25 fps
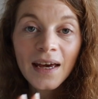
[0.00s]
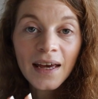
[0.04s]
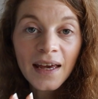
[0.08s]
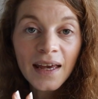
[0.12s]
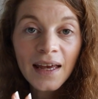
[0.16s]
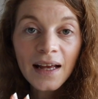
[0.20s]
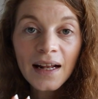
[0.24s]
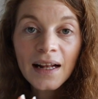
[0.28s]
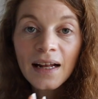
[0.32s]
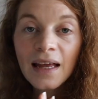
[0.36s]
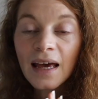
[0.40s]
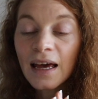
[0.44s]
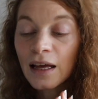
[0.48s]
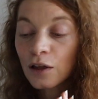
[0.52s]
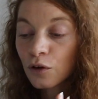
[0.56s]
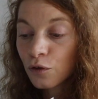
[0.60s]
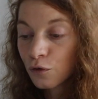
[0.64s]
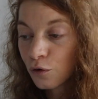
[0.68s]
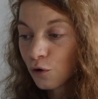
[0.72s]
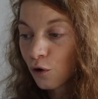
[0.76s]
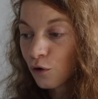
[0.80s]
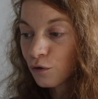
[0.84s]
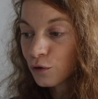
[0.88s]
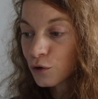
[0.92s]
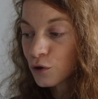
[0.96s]
heel and
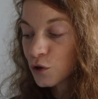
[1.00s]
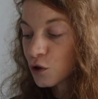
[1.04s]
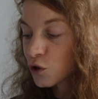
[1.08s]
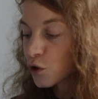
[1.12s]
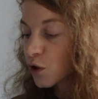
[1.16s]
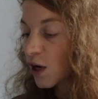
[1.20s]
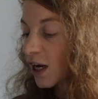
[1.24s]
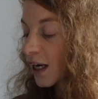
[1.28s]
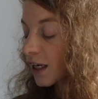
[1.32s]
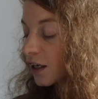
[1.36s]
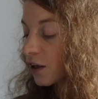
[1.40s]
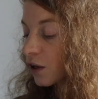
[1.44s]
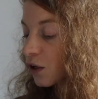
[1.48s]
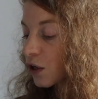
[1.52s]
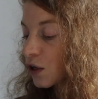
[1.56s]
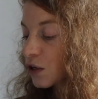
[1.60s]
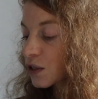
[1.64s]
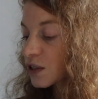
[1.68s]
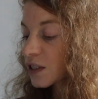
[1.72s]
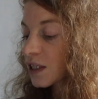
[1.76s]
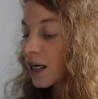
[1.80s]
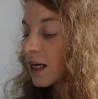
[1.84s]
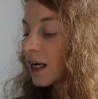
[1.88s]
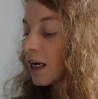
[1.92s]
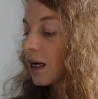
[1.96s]
forefoot
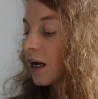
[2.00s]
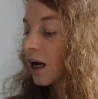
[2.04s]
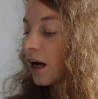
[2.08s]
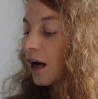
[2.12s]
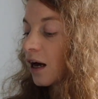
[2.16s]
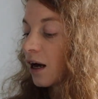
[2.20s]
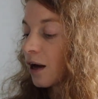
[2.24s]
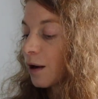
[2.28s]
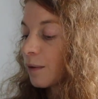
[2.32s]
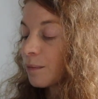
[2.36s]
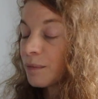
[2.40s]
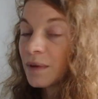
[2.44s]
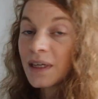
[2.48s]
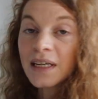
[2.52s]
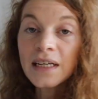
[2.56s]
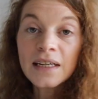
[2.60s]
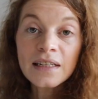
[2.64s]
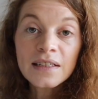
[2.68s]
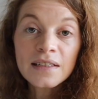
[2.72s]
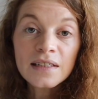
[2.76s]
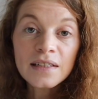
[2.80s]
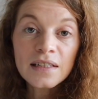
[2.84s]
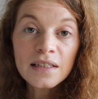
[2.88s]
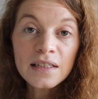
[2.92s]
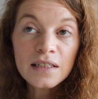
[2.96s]
strikers.
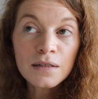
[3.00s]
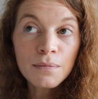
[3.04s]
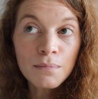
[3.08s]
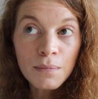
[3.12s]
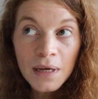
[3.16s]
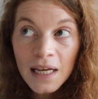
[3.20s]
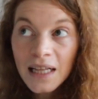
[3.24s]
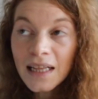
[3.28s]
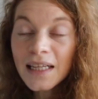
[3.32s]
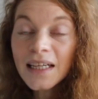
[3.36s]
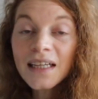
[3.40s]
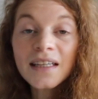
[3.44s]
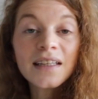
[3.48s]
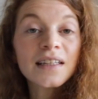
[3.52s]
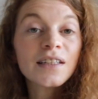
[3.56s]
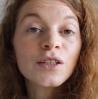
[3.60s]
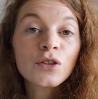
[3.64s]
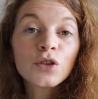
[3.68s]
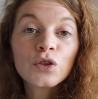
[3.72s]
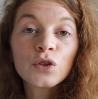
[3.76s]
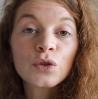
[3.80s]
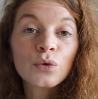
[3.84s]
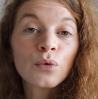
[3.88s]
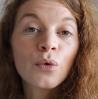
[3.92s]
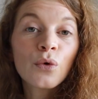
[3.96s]
It is mainly
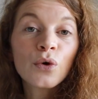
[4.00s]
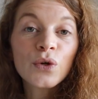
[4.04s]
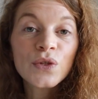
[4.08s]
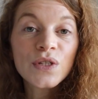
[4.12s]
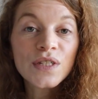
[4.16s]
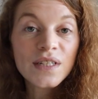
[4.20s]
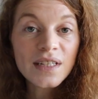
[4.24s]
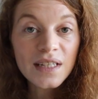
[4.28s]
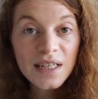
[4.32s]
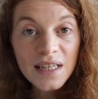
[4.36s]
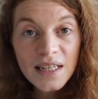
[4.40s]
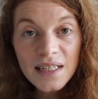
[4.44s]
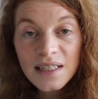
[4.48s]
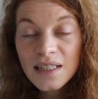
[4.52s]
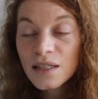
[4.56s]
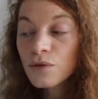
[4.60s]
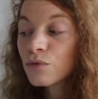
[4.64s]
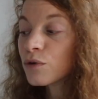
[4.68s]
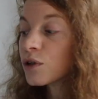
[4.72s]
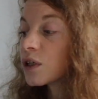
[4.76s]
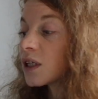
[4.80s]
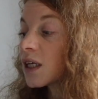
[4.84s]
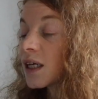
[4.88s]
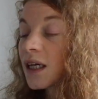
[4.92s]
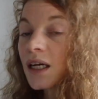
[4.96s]
geared towards easy
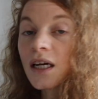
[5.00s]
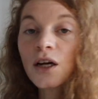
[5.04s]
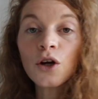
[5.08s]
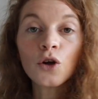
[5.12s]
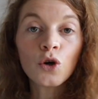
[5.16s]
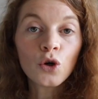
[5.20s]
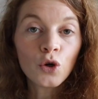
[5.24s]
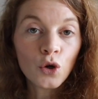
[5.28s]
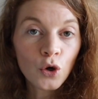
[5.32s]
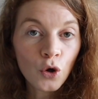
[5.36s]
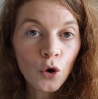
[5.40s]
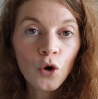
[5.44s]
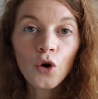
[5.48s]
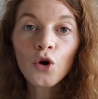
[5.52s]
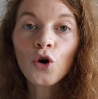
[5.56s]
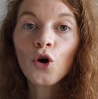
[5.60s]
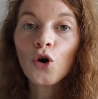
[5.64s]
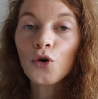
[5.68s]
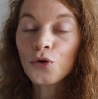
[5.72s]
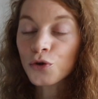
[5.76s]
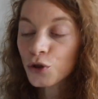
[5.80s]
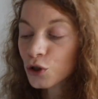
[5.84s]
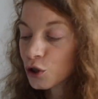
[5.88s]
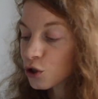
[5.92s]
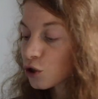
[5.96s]
running, long
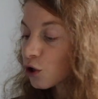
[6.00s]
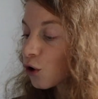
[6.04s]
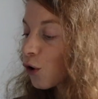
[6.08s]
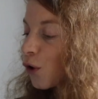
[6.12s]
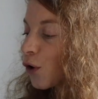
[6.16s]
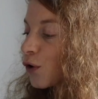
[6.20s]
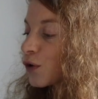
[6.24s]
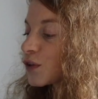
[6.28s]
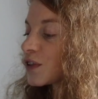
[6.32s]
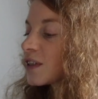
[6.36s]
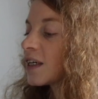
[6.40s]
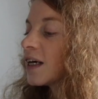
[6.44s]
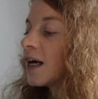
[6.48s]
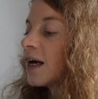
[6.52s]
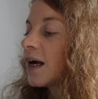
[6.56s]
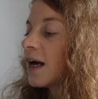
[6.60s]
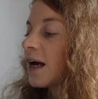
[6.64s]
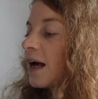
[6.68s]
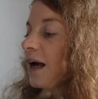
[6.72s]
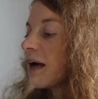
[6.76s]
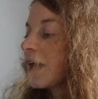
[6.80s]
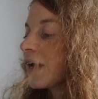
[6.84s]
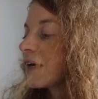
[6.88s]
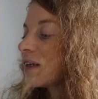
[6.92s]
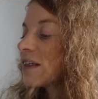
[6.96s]
or short,
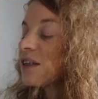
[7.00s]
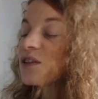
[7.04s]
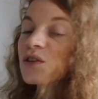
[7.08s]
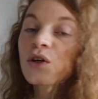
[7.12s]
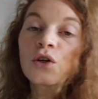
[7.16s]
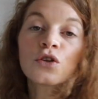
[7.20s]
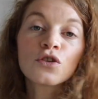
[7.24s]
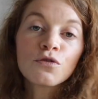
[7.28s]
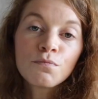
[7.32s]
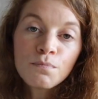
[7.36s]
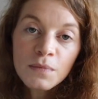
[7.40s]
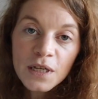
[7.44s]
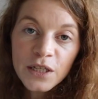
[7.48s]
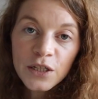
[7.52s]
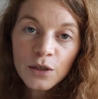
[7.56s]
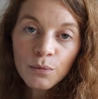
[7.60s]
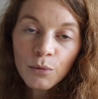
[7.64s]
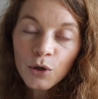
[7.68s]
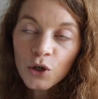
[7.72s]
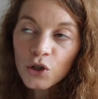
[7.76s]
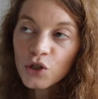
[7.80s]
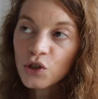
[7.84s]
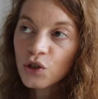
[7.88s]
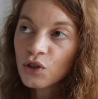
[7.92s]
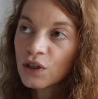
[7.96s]
and it's got medium
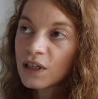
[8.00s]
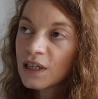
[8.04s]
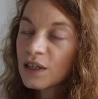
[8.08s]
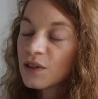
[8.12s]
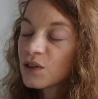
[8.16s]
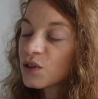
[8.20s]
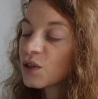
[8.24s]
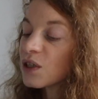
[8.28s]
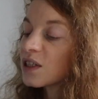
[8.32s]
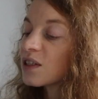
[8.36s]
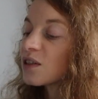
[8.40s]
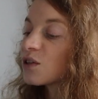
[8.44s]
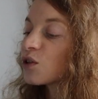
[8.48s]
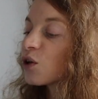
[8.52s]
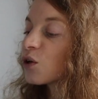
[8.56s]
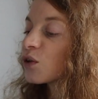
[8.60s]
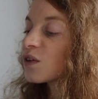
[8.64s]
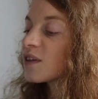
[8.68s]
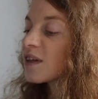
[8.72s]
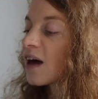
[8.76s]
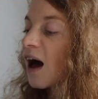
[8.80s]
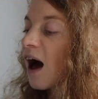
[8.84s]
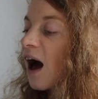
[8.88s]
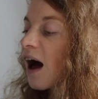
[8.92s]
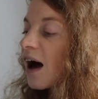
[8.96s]
cushioning. So it's
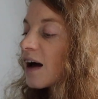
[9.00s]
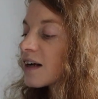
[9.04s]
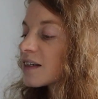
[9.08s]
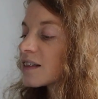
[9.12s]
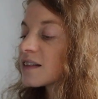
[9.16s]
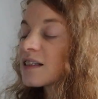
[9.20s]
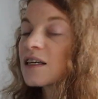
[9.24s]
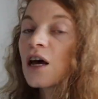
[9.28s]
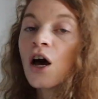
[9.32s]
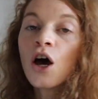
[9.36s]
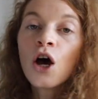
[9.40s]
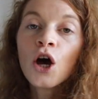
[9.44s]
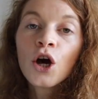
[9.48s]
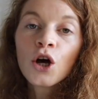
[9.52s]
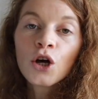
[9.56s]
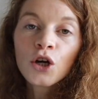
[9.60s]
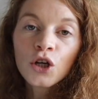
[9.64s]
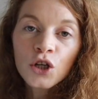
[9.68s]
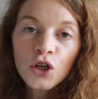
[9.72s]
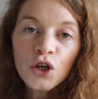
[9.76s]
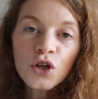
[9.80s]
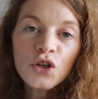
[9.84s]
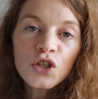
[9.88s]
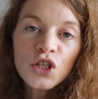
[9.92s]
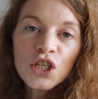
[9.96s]
not as
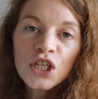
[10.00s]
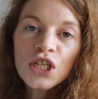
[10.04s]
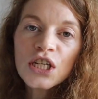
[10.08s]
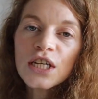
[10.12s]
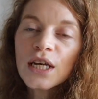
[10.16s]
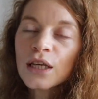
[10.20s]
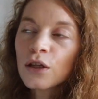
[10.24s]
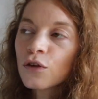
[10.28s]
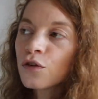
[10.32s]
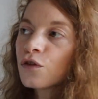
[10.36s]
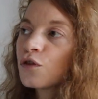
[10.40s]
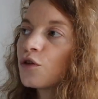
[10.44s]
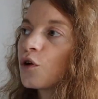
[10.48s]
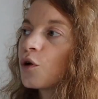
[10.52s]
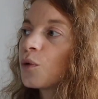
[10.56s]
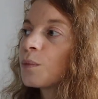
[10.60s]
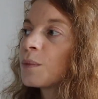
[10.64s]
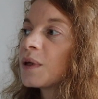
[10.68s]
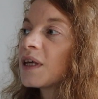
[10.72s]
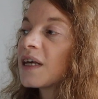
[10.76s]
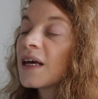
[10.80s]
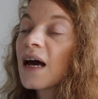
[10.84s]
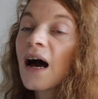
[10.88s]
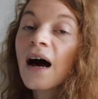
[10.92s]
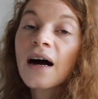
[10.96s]
cushy and
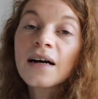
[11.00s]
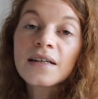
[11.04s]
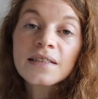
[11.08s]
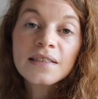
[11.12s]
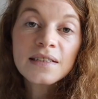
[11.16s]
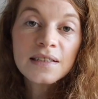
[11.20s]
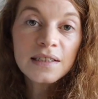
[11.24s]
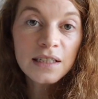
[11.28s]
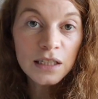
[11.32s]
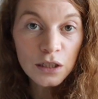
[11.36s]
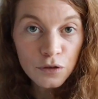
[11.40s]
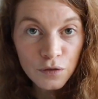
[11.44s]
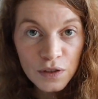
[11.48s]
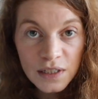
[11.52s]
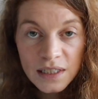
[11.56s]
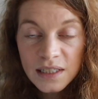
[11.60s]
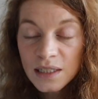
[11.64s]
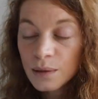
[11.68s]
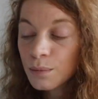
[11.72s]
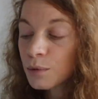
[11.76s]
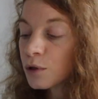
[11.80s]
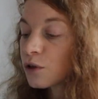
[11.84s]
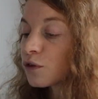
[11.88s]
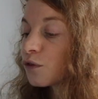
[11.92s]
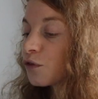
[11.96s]
foamy as the
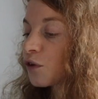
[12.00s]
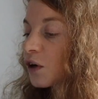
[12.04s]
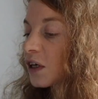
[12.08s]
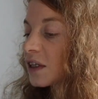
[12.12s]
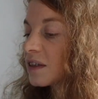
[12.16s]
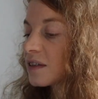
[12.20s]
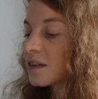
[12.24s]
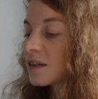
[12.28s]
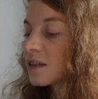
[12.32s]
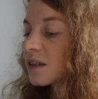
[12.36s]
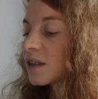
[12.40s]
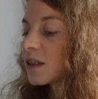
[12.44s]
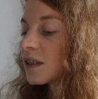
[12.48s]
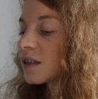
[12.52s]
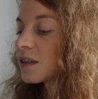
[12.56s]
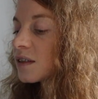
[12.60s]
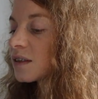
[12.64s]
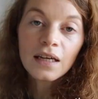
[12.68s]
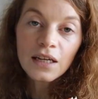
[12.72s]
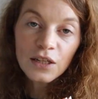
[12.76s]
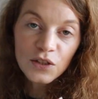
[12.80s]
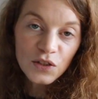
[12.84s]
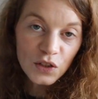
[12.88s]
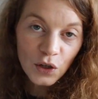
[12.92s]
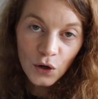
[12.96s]
Invincible, for instance.
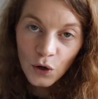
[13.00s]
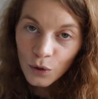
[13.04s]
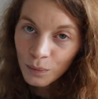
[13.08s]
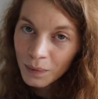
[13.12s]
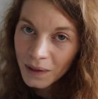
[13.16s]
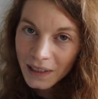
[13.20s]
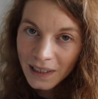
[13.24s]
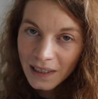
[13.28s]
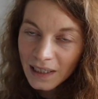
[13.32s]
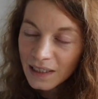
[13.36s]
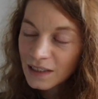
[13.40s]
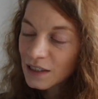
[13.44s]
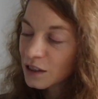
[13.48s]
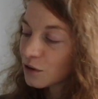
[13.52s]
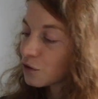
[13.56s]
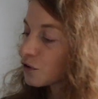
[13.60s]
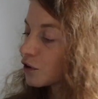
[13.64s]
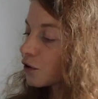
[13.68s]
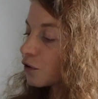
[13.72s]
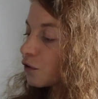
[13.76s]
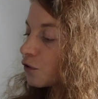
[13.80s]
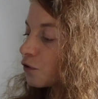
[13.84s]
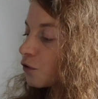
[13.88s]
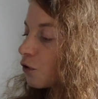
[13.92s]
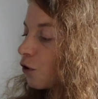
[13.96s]
It's a completely
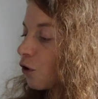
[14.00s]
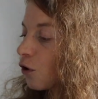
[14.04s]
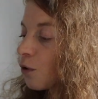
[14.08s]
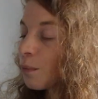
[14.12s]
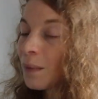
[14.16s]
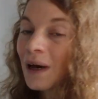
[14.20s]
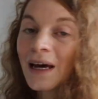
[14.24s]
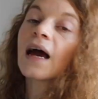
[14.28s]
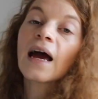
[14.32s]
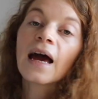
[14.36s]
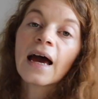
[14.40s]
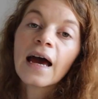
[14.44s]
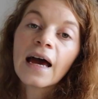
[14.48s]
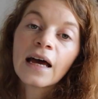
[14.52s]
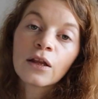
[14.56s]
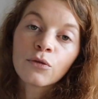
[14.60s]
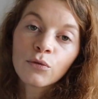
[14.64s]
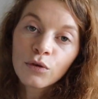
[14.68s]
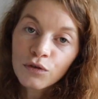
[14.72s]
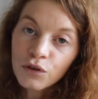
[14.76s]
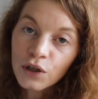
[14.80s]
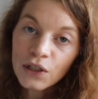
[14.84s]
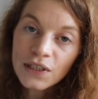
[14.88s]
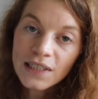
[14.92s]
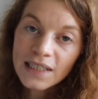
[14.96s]
different foam. And
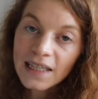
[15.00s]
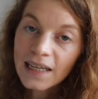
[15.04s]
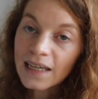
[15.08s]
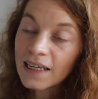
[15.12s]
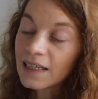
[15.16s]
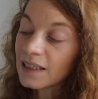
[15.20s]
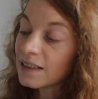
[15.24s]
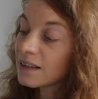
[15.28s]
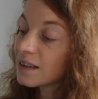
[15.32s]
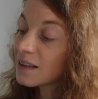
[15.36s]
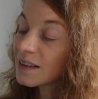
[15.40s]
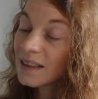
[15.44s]
we've got a